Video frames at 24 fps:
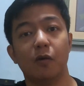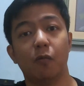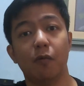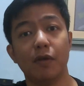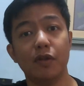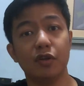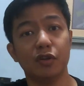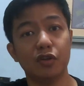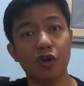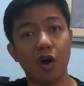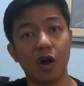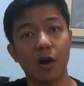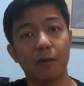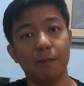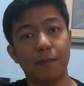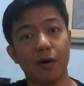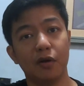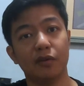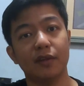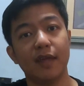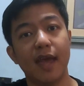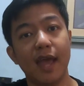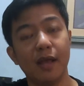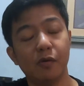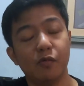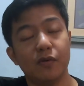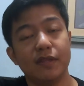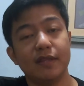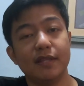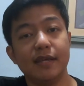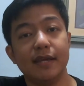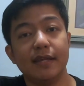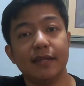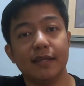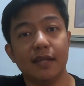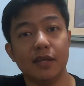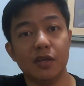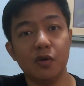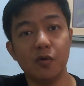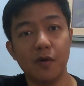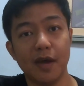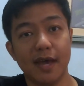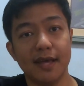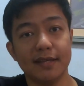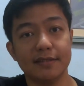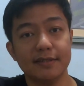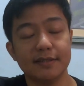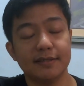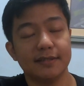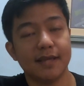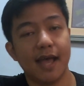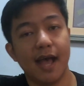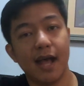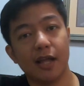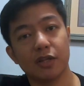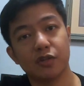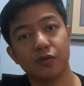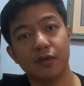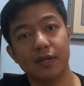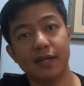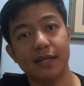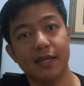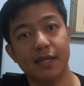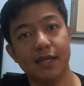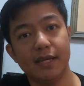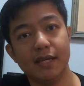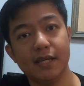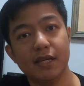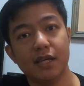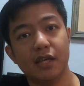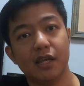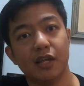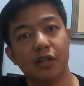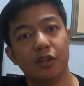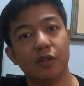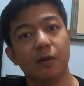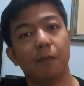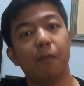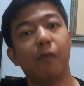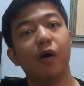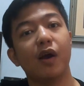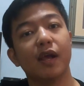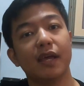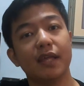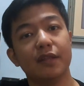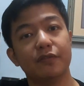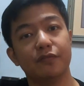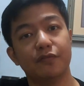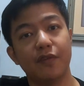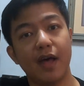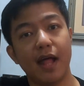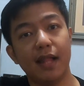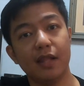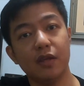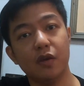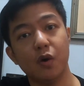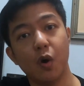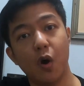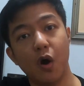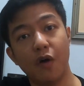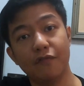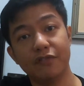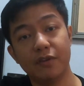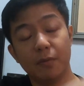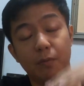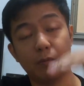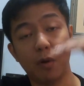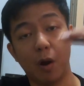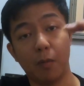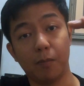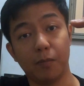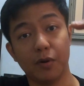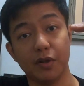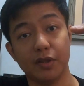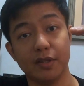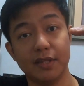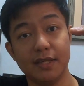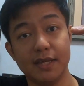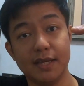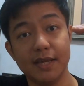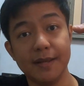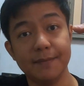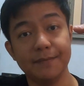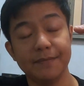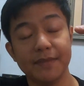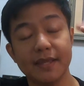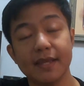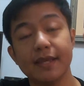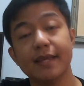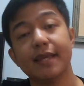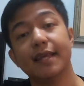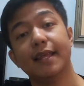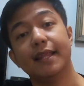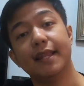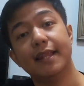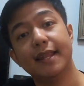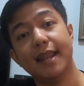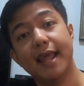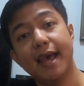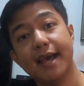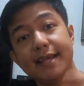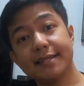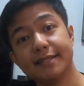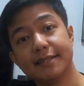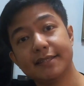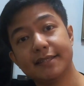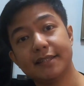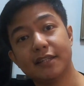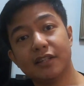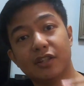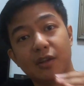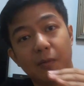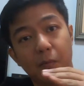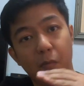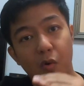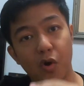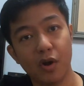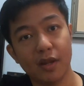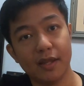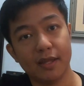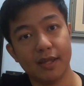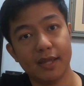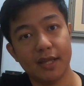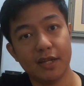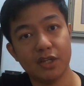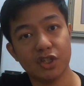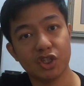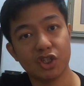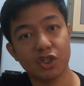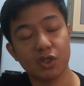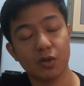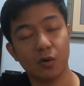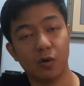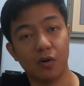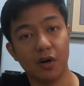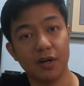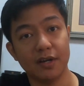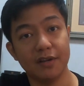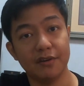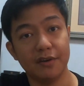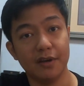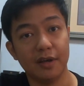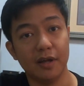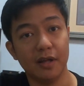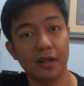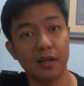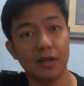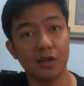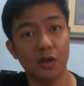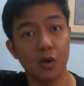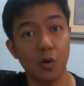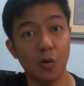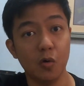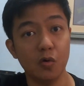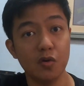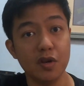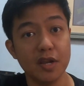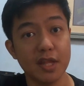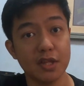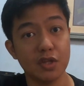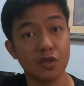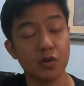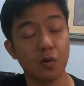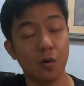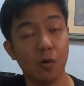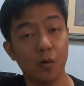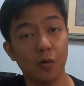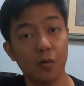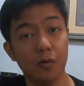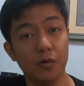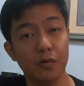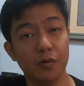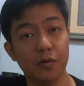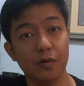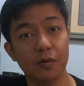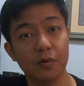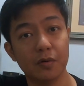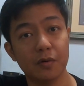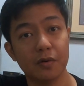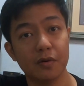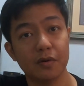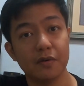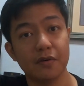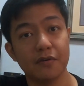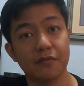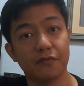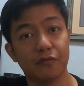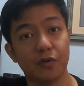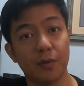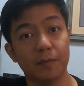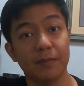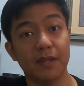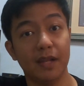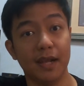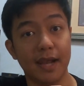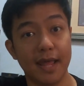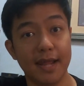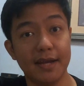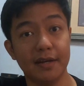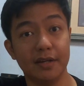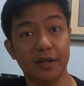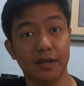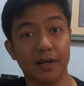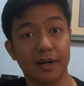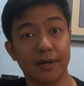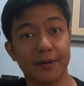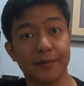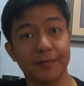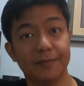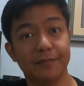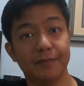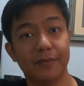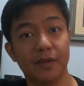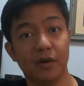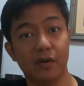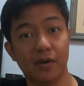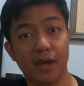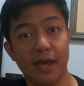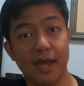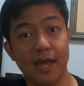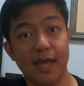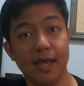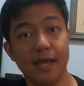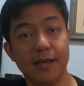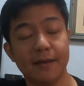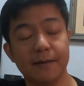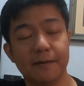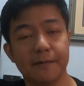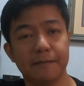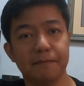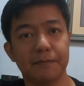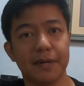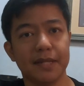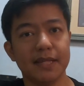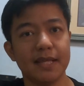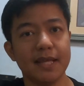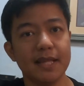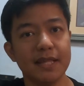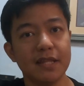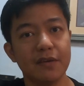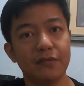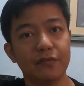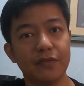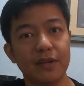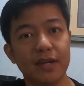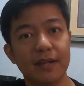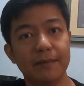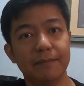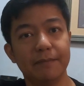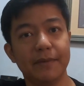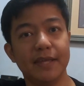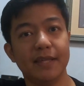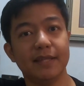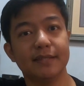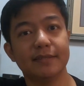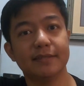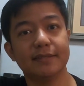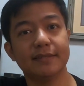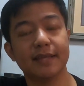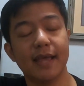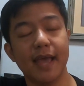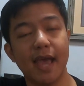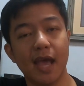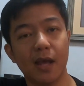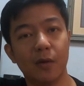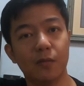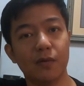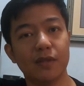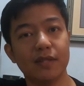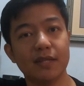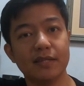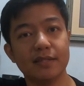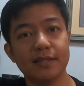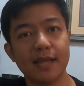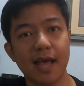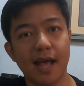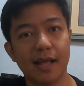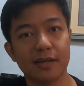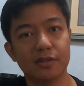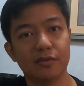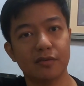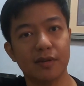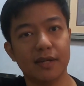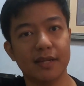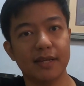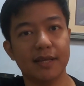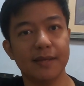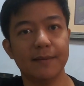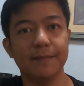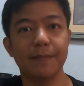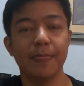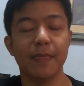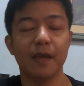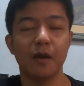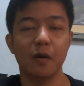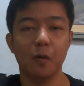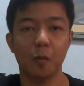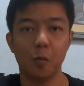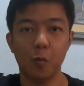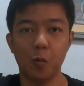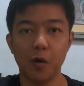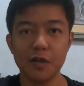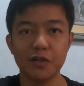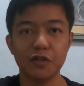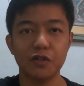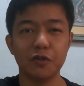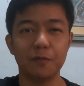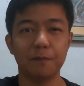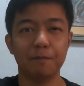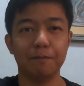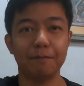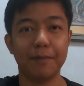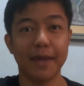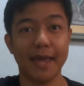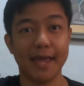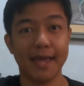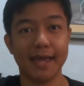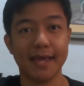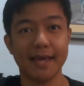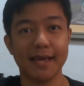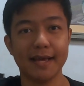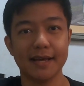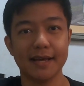When you talk about equity in the US, it's actually the market value of the property less the mortgage or the loan that you own from the lender. Okay, but in the Philippines, equity is actually what you pay